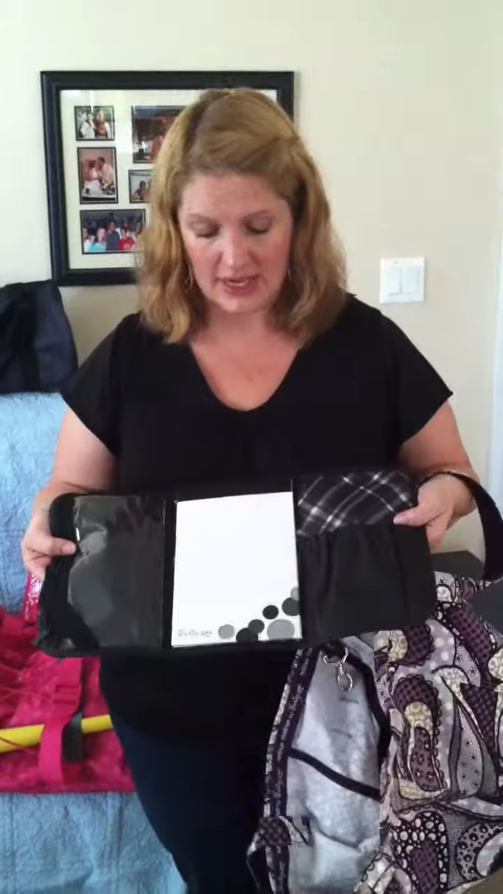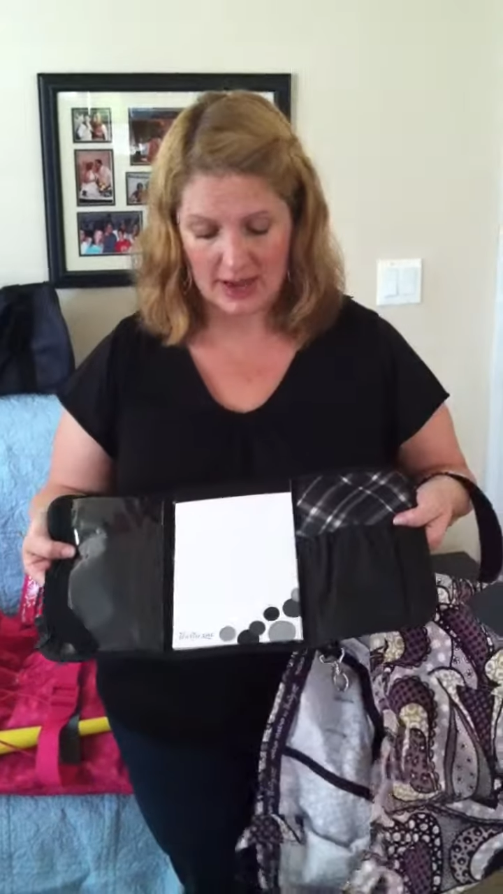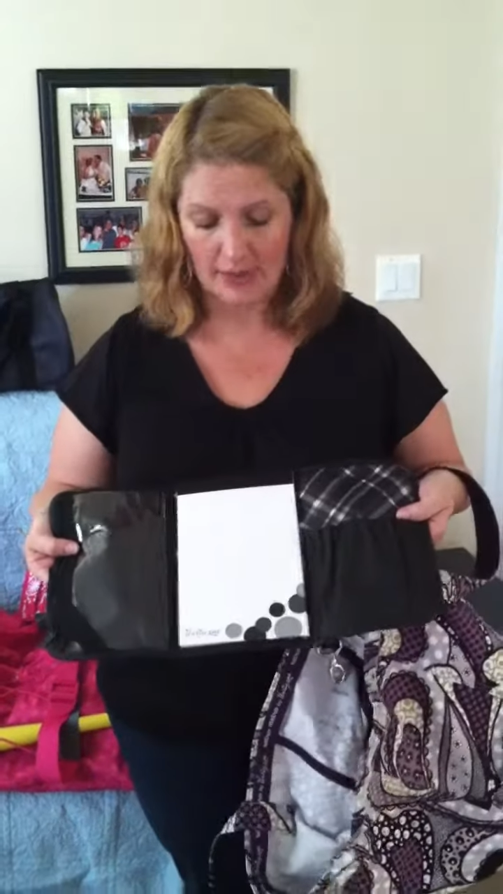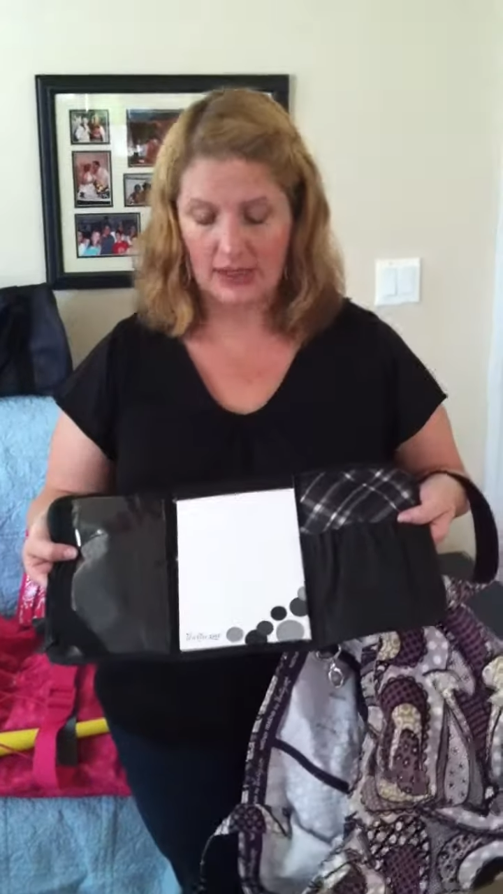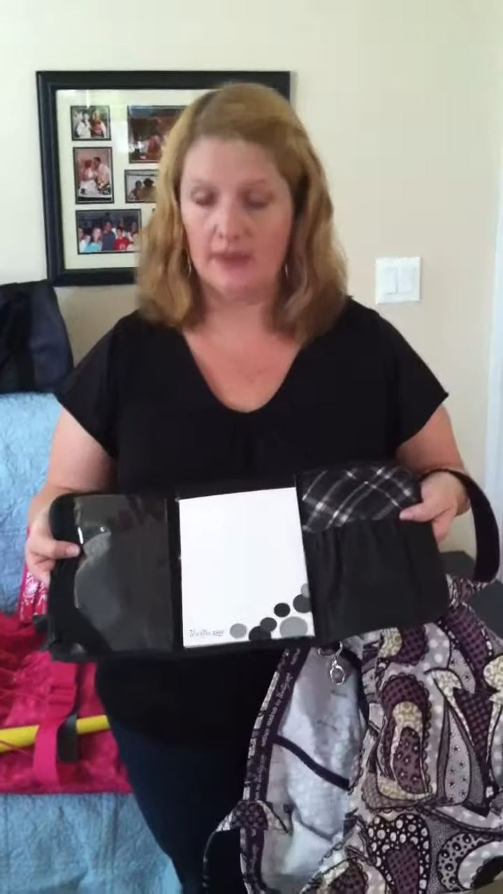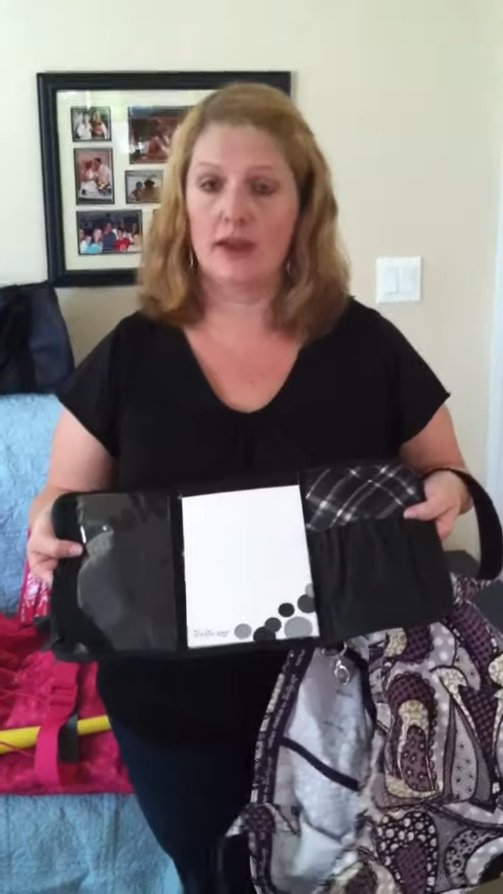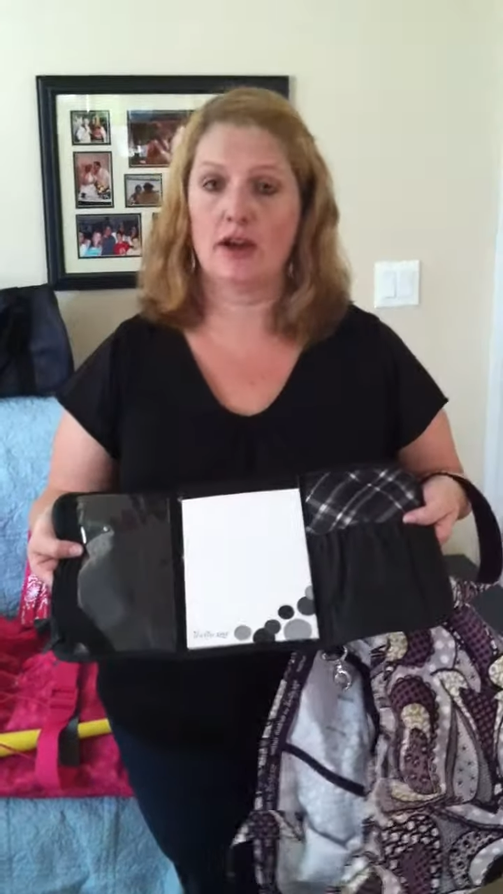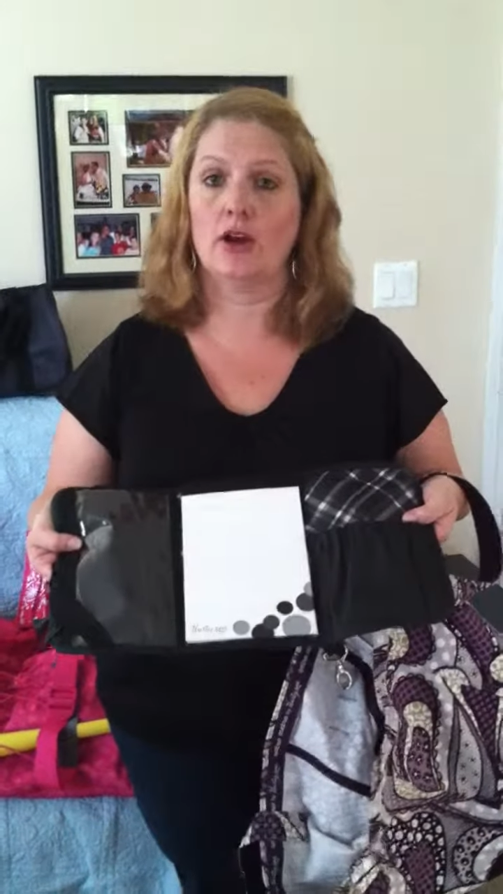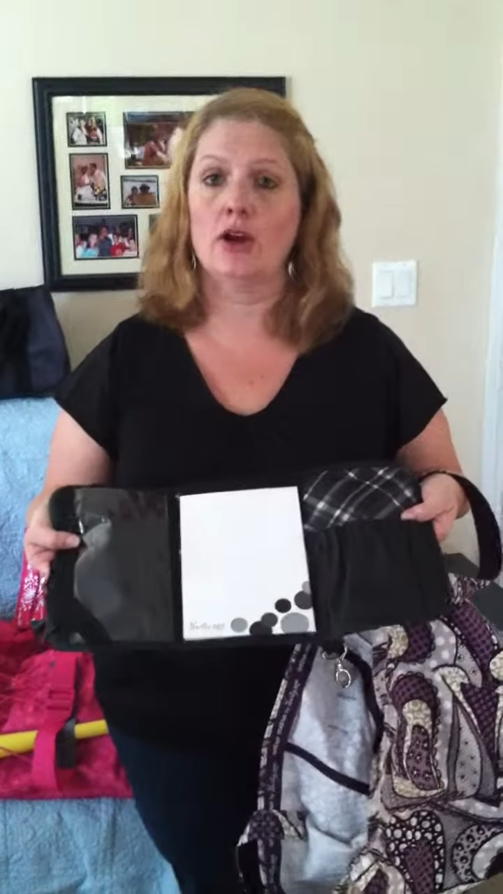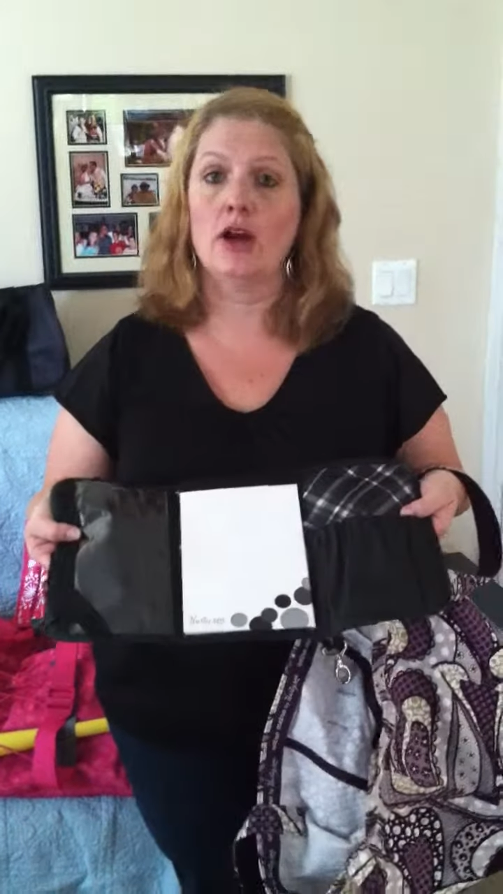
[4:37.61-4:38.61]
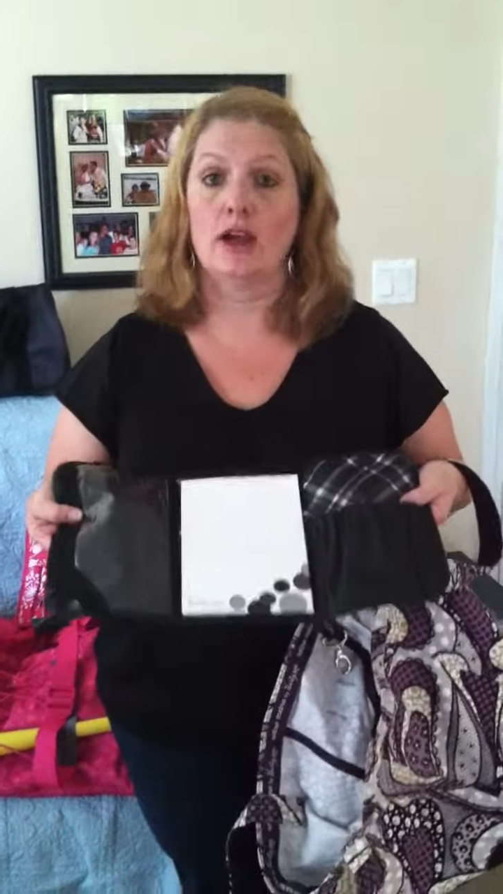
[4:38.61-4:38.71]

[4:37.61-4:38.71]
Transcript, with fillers: a tablet in there,